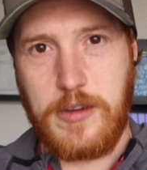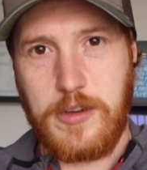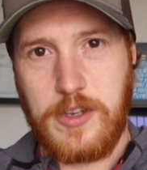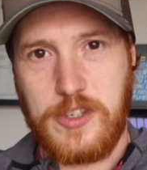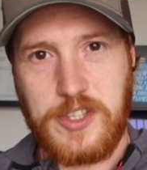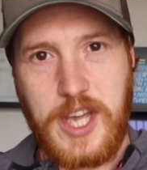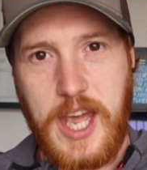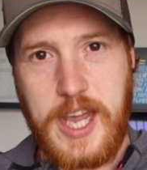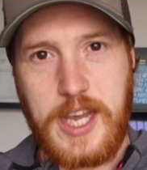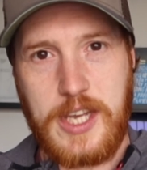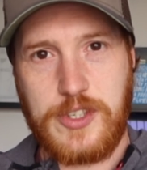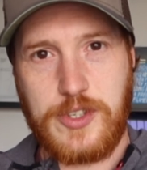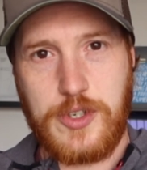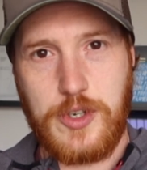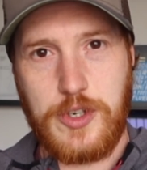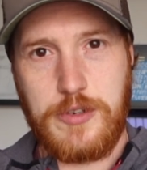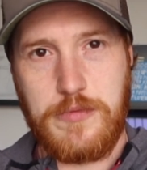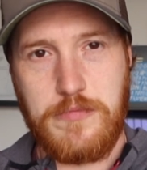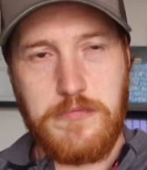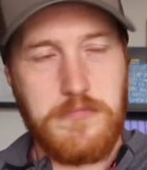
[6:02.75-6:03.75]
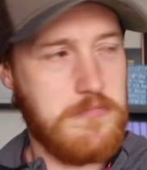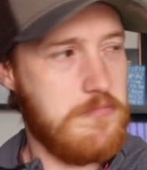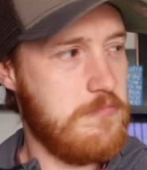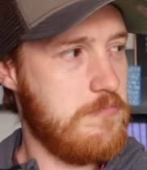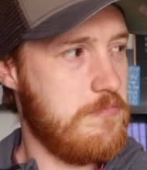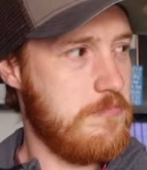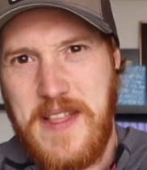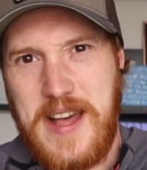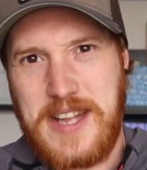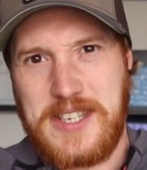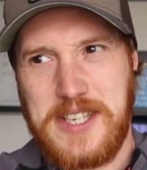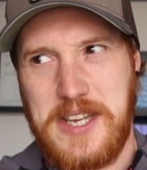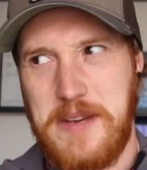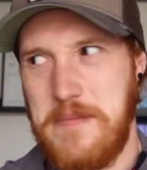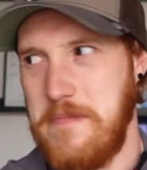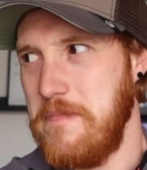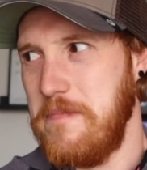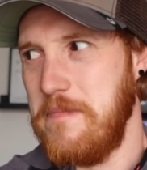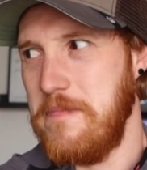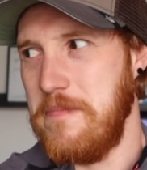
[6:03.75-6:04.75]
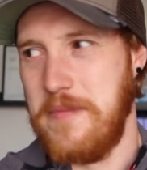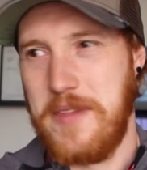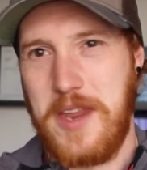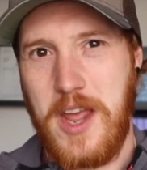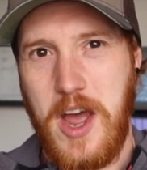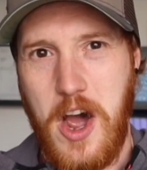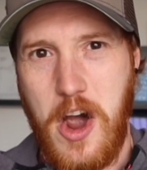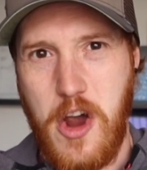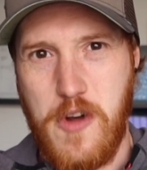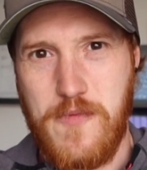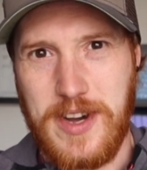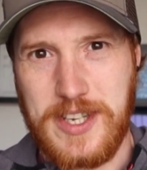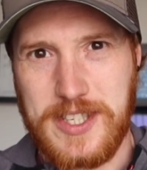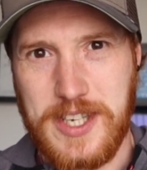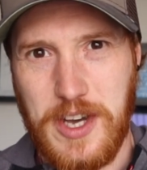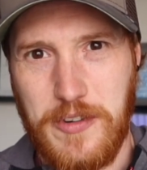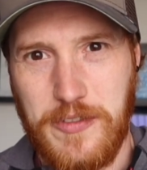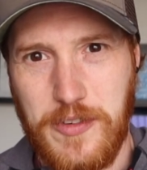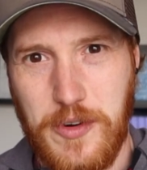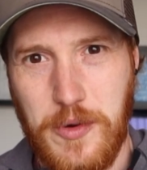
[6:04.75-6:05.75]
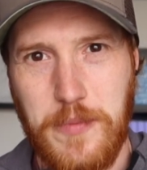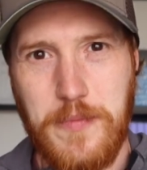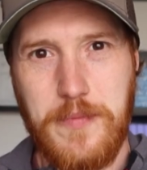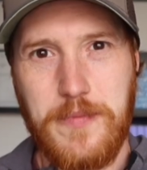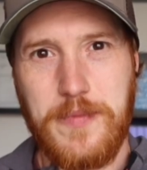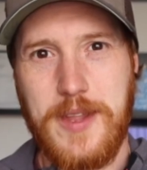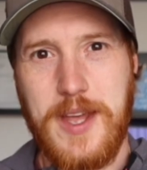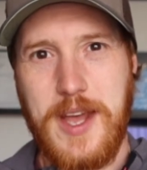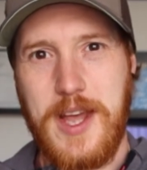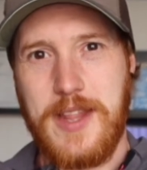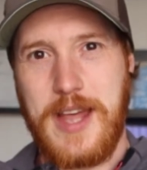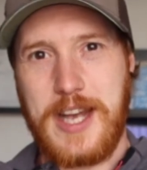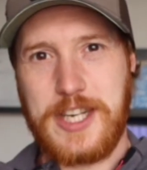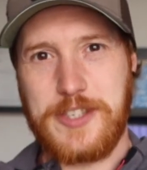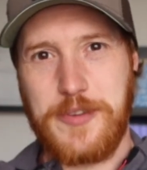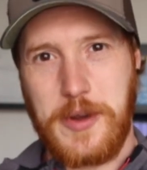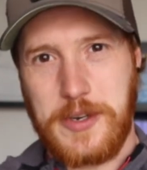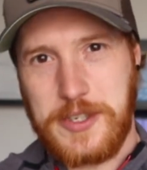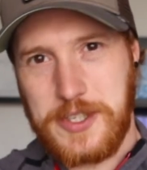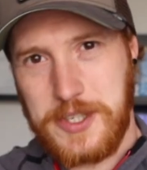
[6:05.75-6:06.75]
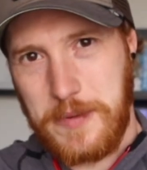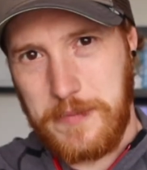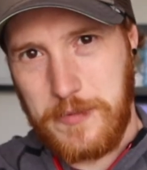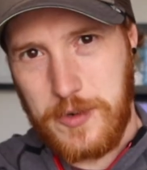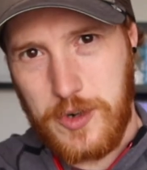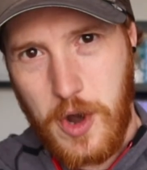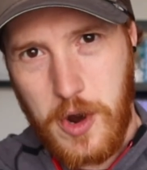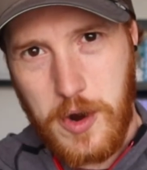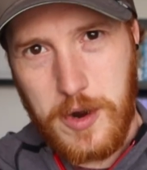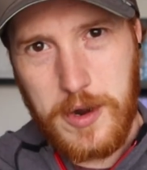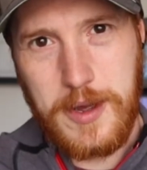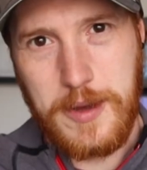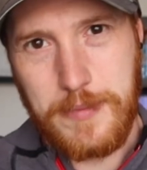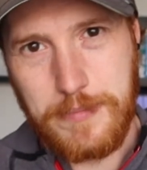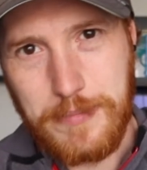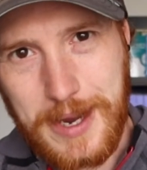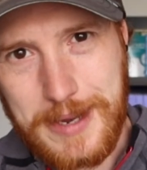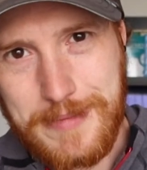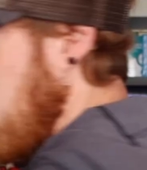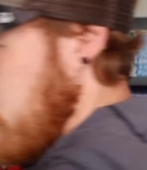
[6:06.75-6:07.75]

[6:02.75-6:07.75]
because cake is good. That's it. Hope that's helpful. Thanks, folks. Bye.